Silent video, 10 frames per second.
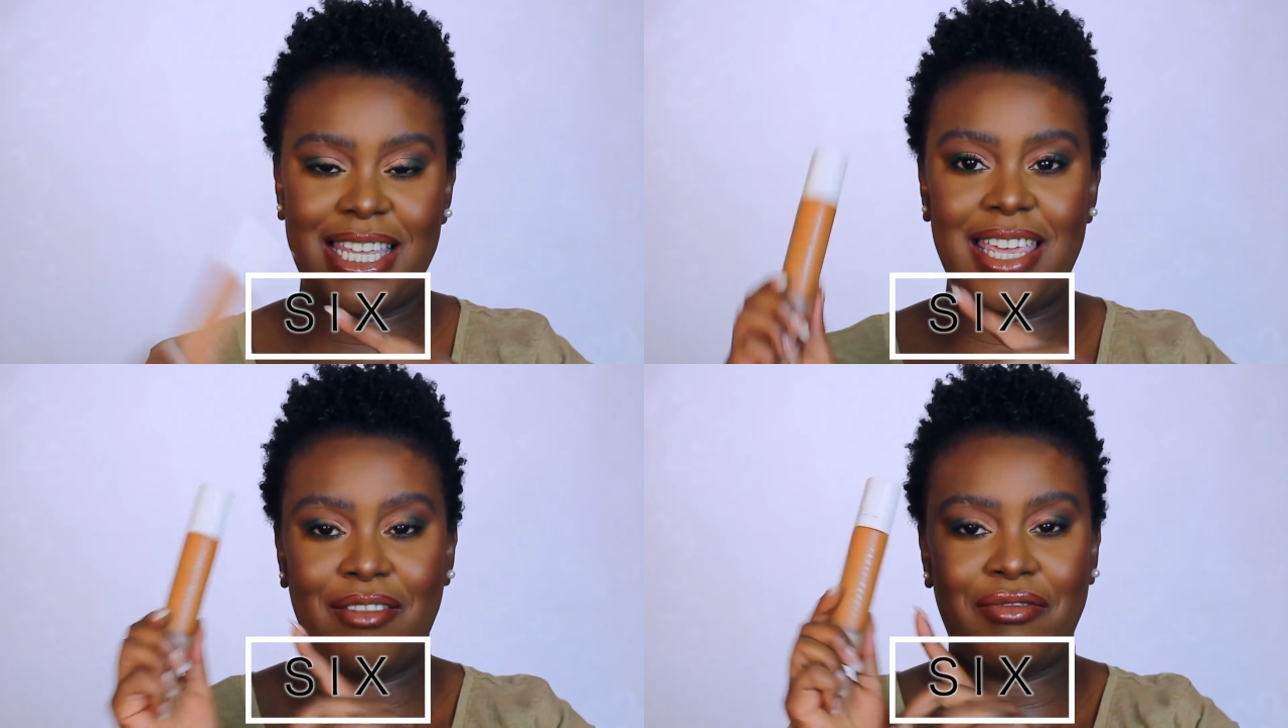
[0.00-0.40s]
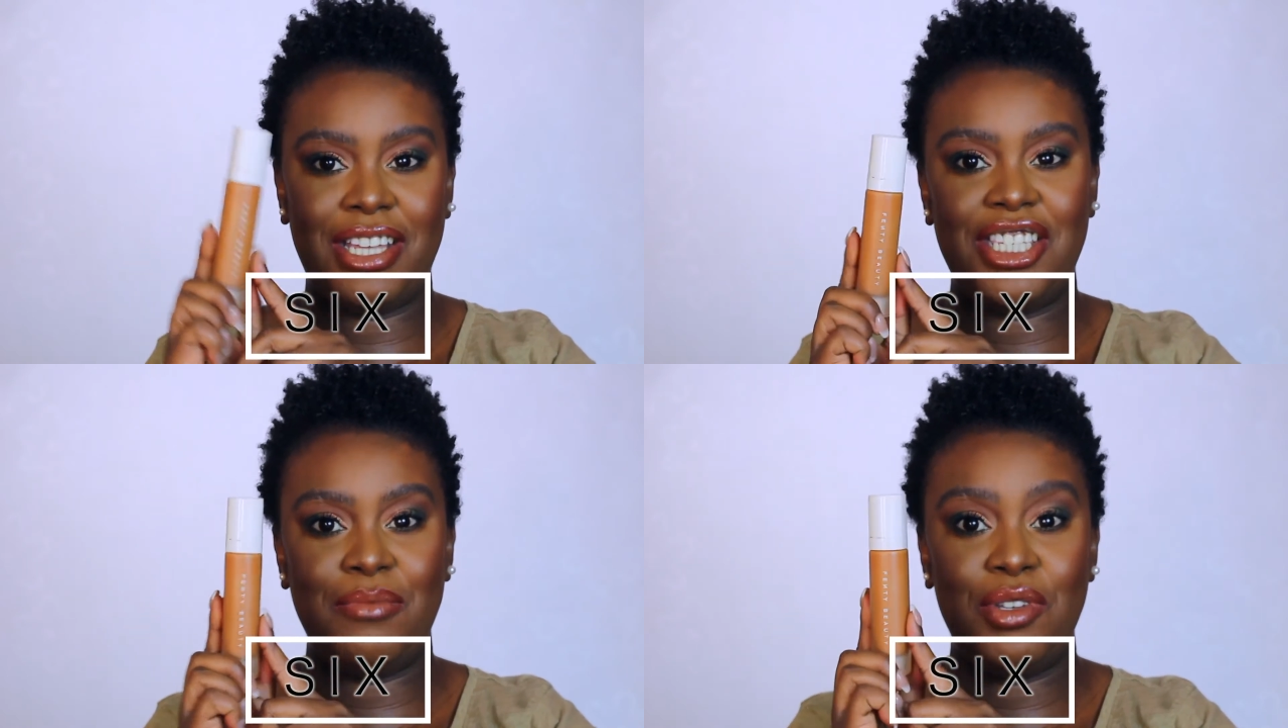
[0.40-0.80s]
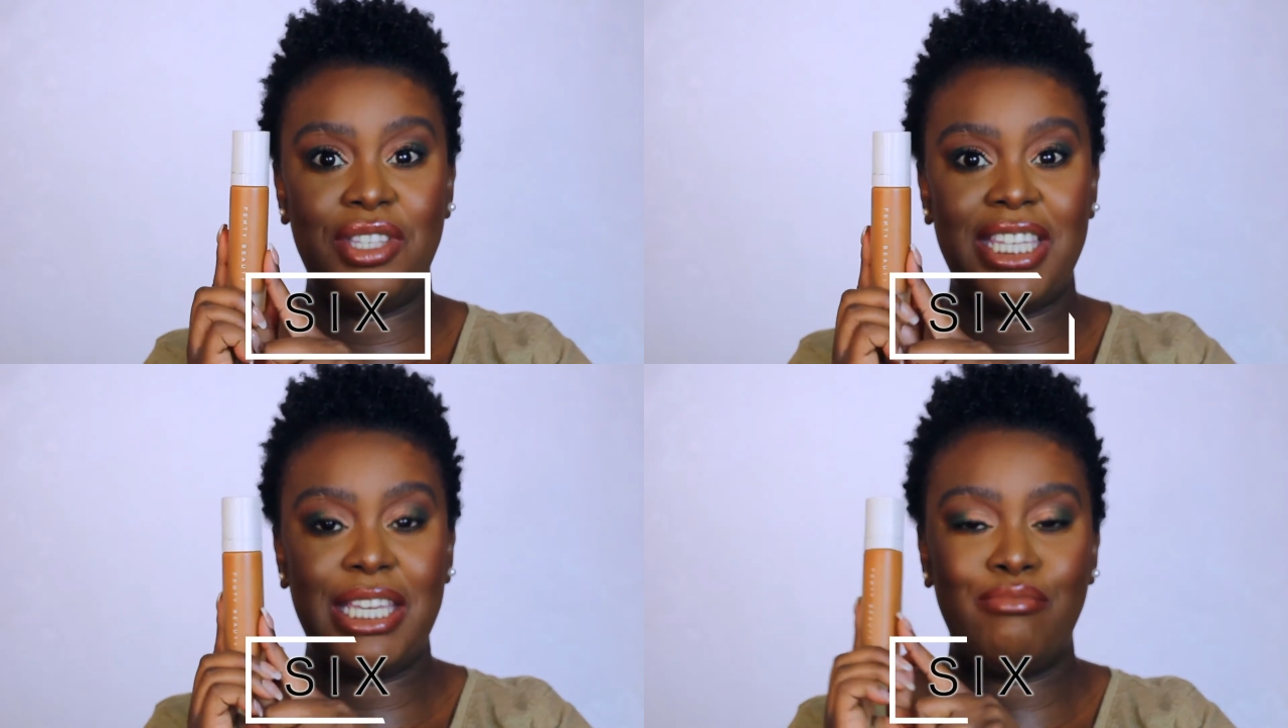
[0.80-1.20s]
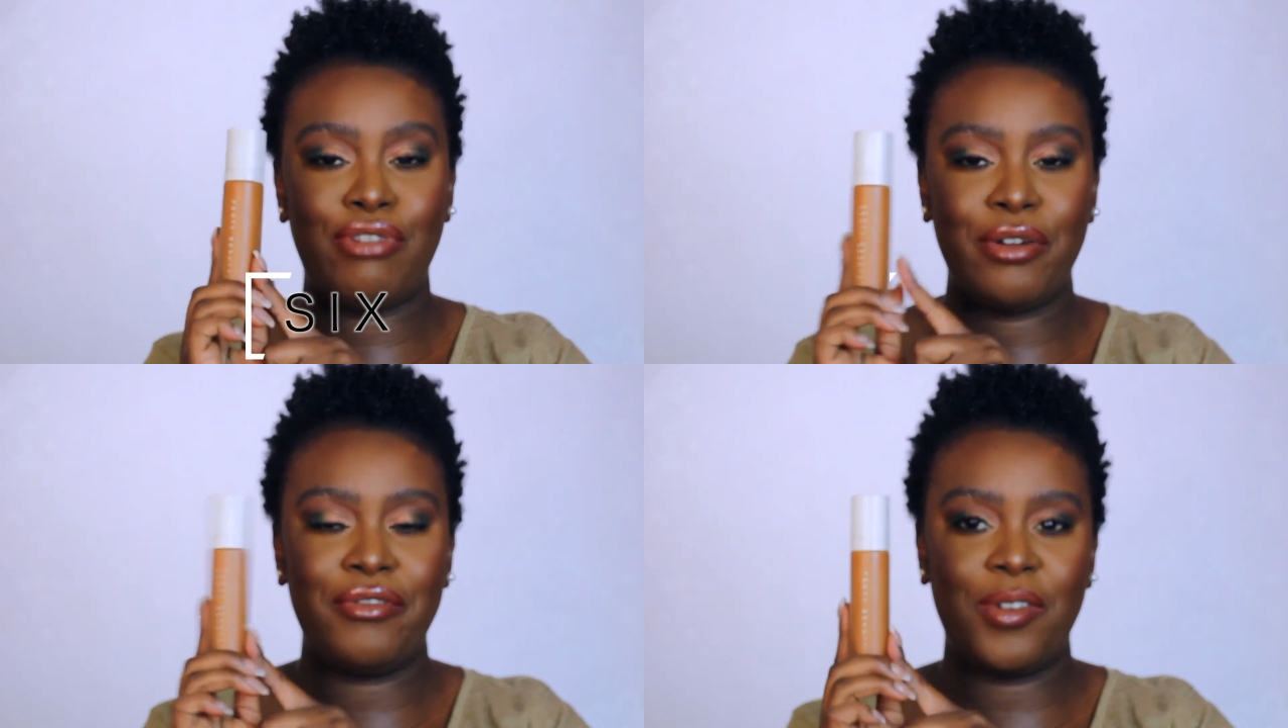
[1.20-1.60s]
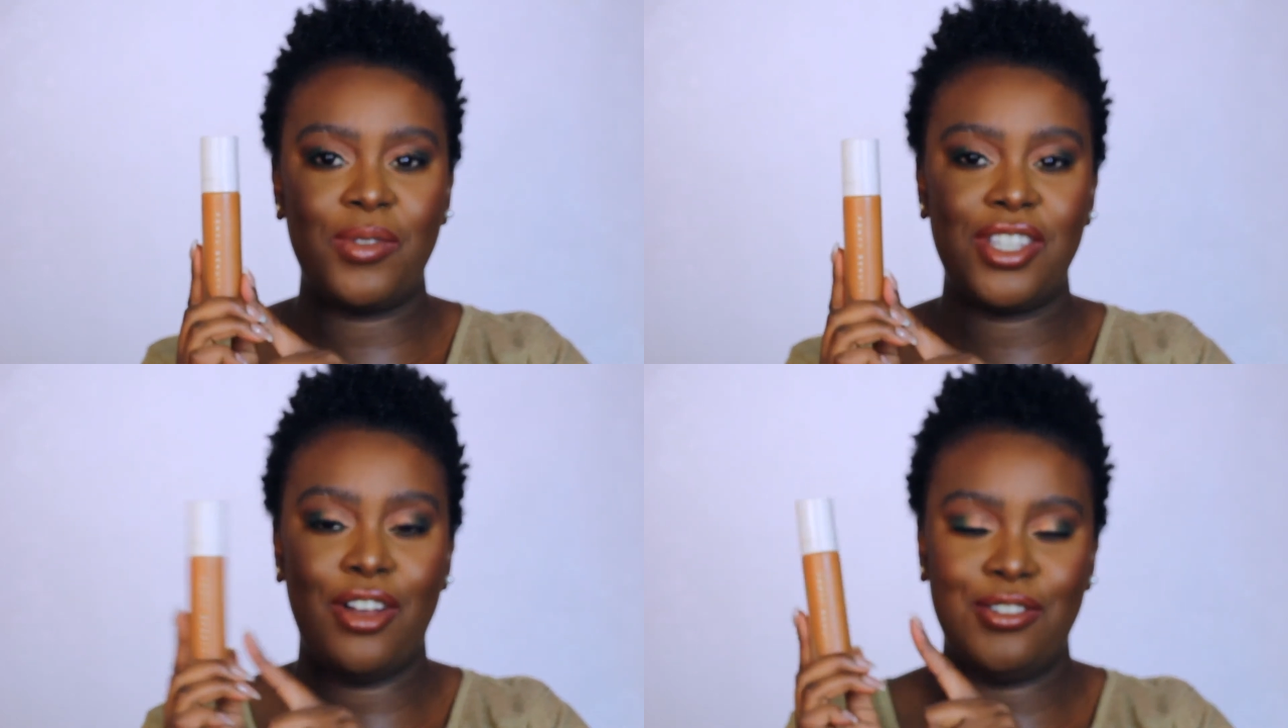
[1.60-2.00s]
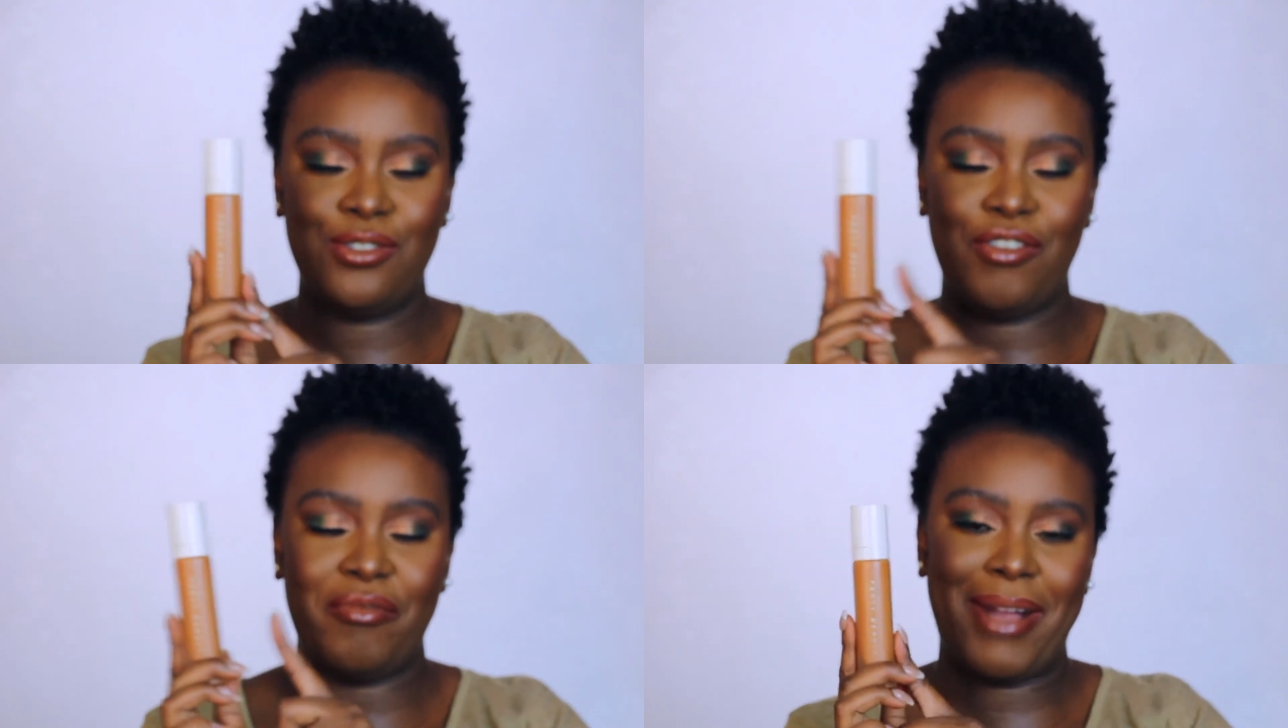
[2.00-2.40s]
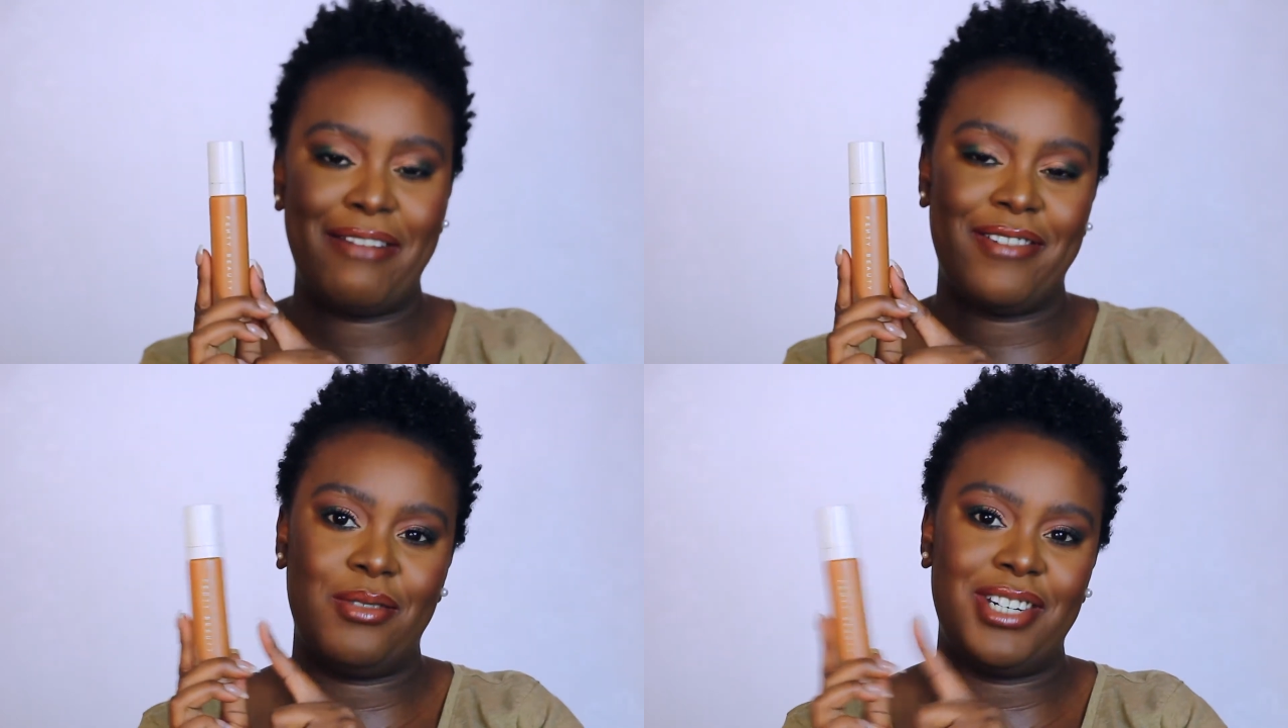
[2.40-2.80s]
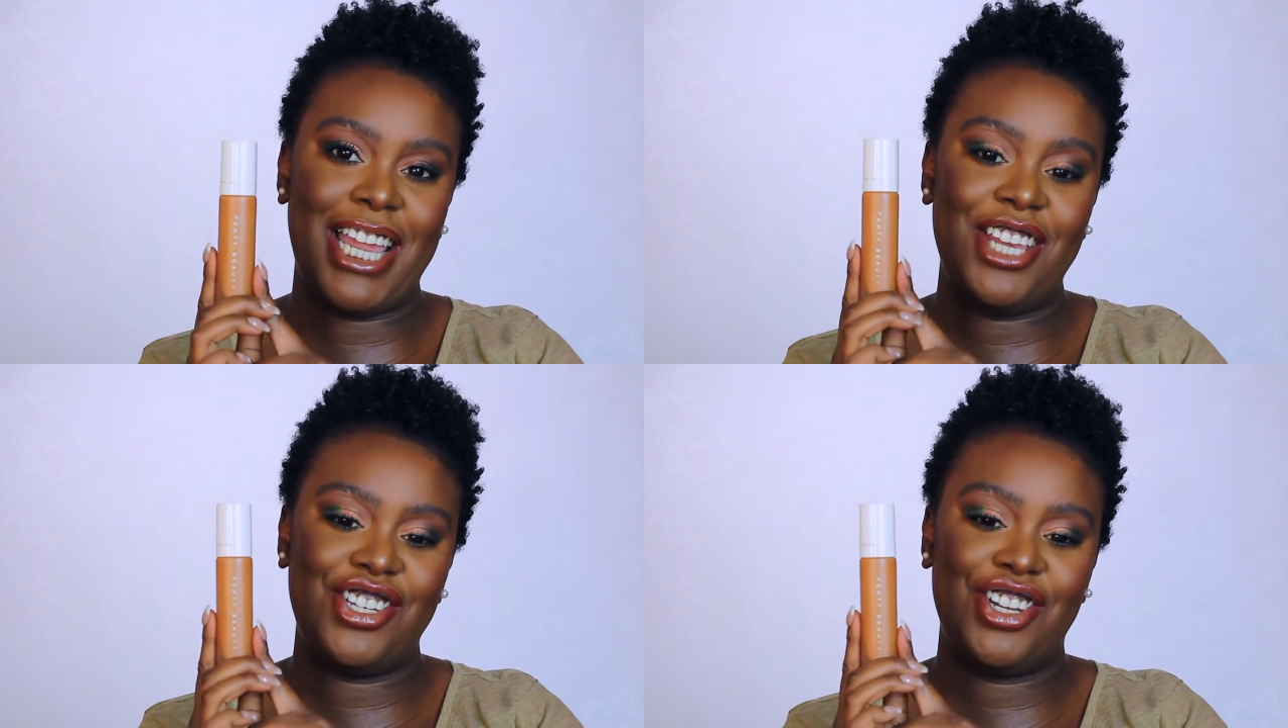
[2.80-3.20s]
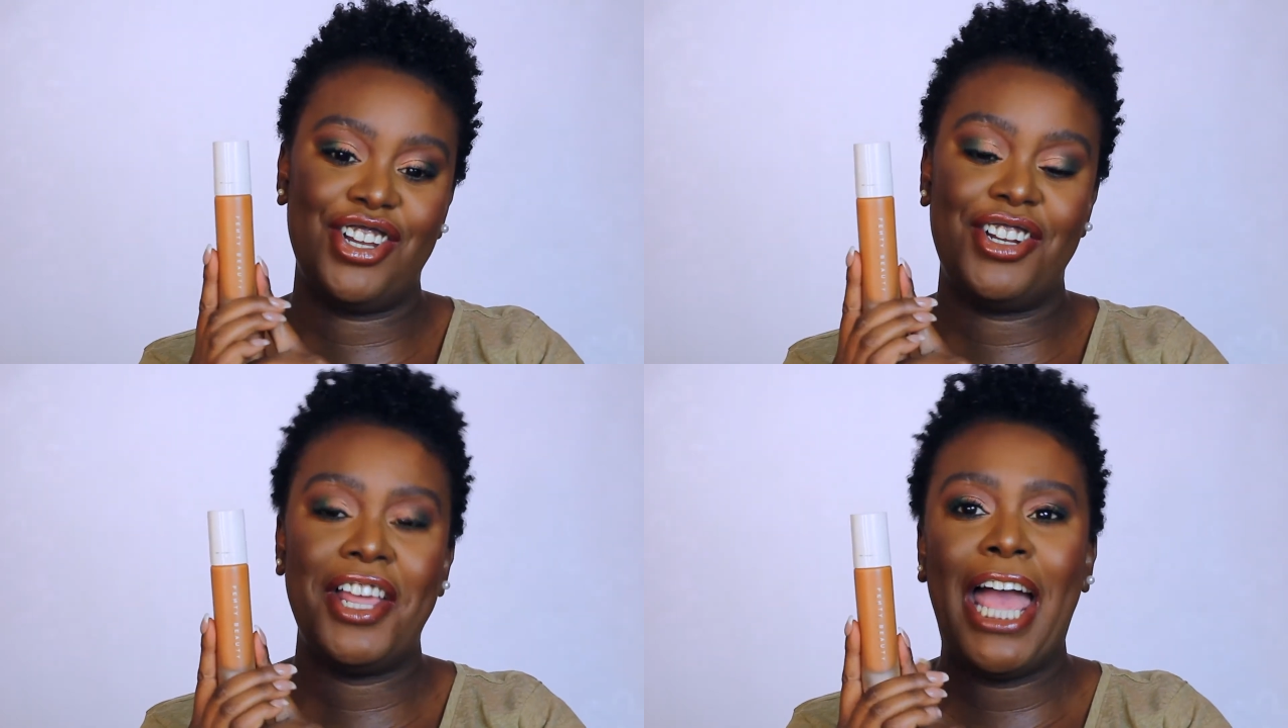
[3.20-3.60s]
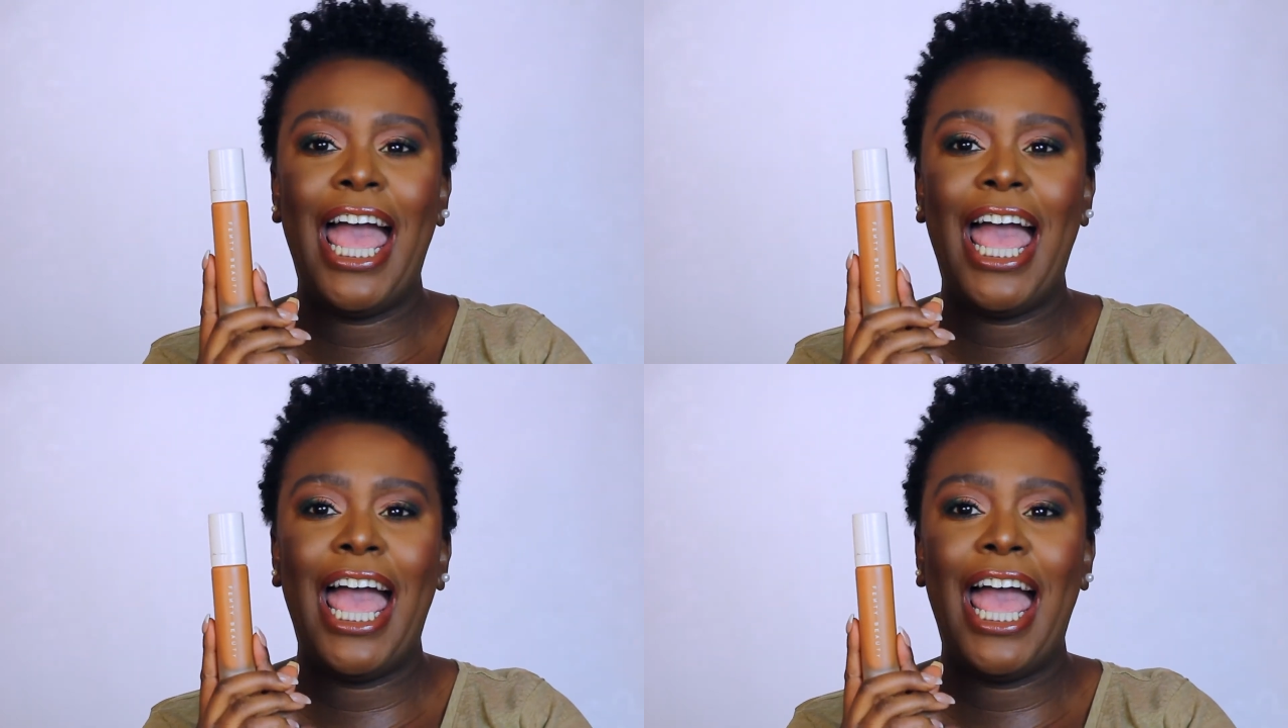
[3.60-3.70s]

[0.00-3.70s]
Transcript: the Fenty Beauty Pro Filtr Soft Matte Foundation.